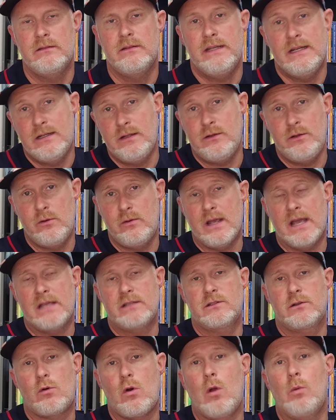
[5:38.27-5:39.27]
Any of you
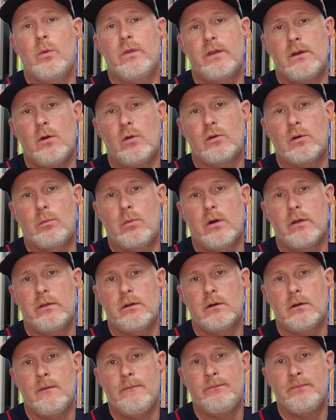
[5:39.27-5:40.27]
guys grow up with an older
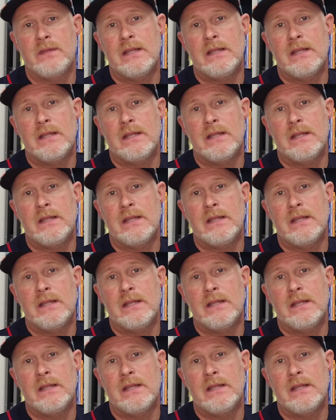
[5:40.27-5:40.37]
brother?